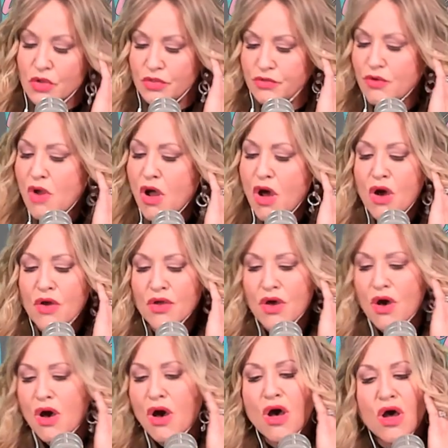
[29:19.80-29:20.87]
Throw
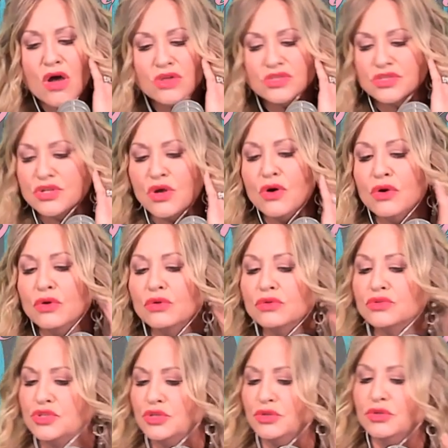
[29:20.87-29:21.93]
your soul
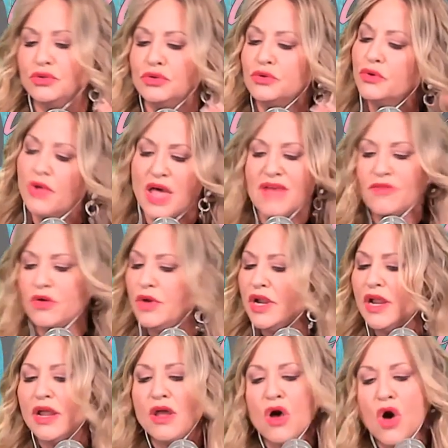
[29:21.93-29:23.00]
to
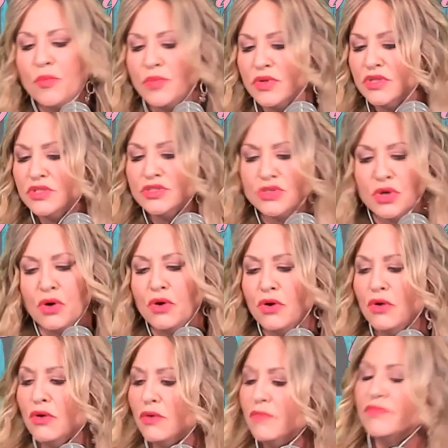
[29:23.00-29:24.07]
every open
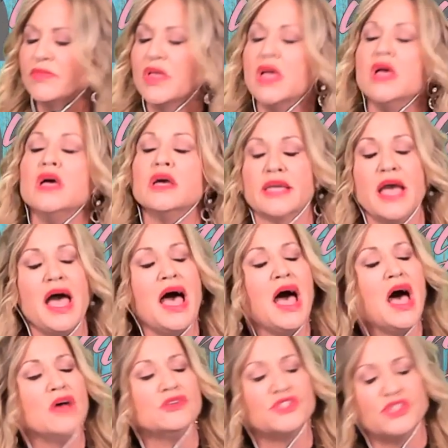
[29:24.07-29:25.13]
door.
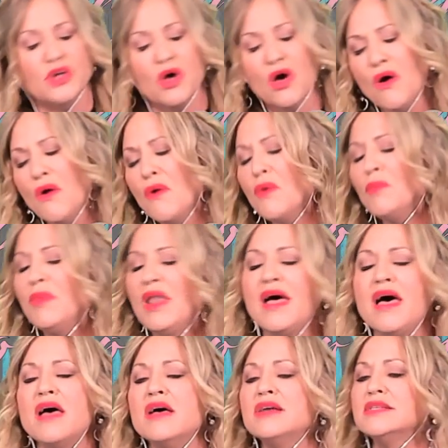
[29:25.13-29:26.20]
Count your
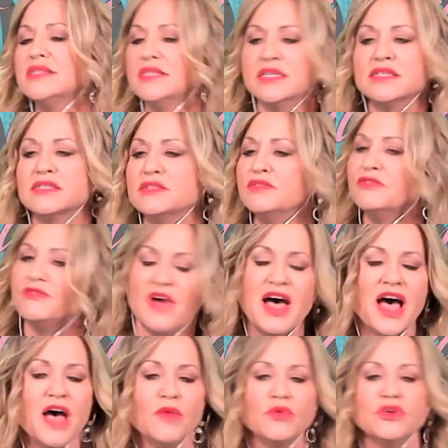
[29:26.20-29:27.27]
blessings to
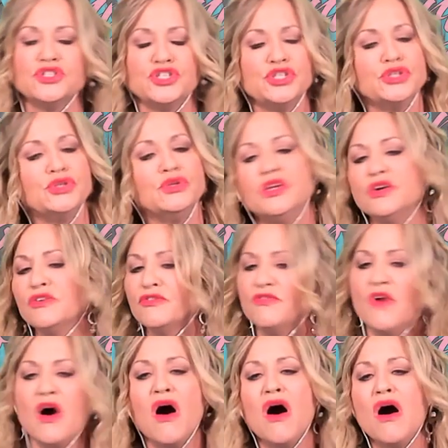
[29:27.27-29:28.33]
find what you look
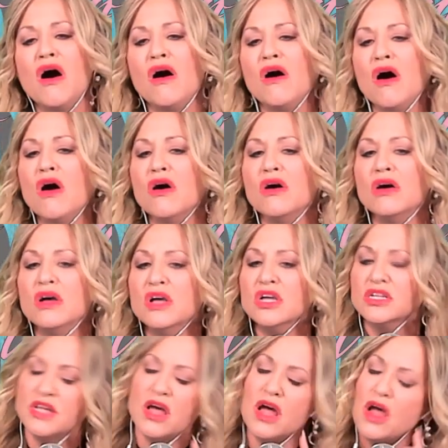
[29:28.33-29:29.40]
for.
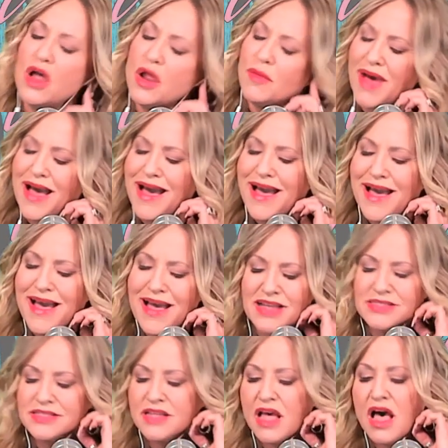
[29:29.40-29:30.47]
Turn
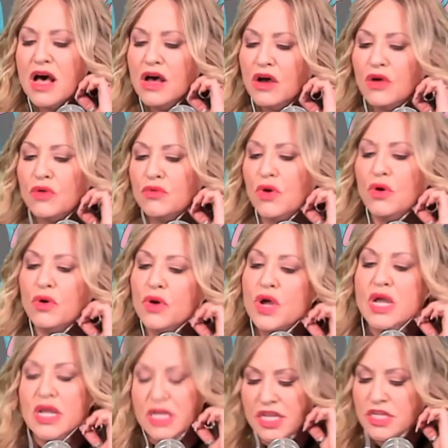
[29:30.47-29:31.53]
my sorrow
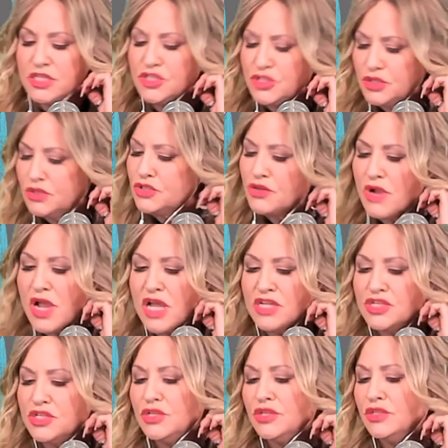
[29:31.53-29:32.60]
into
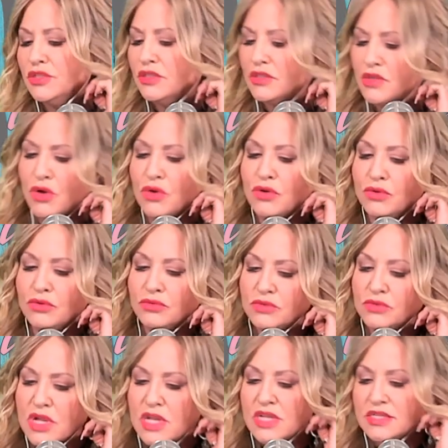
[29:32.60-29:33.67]
treasured gold.
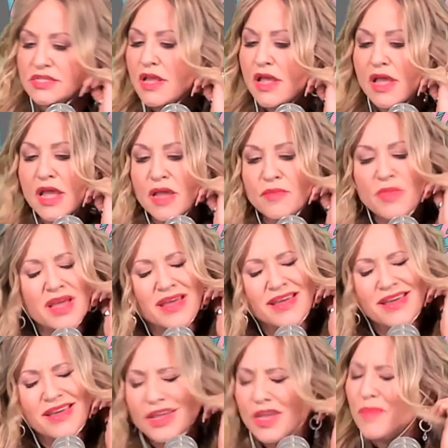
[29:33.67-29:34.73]
Take
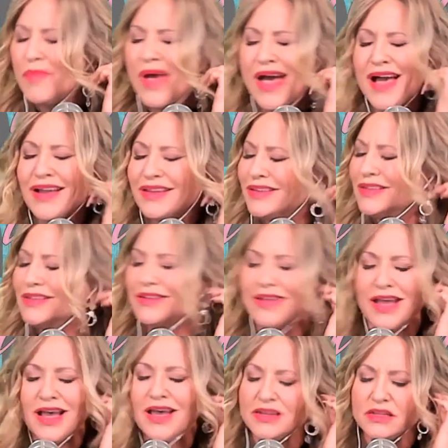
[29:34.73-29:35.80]
me back in
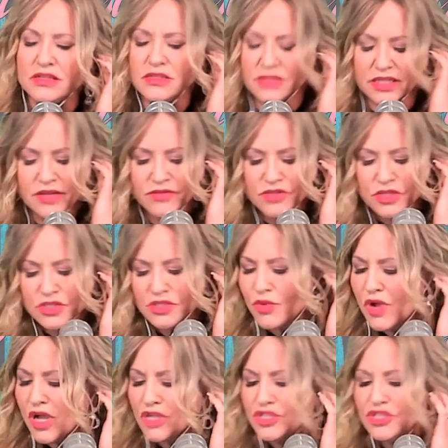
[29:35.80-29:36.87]
kind and leave this
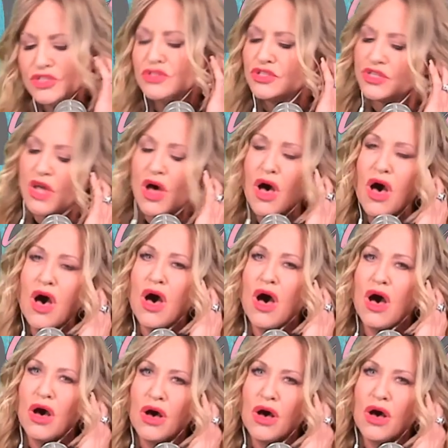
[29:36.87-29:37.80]
what you sow.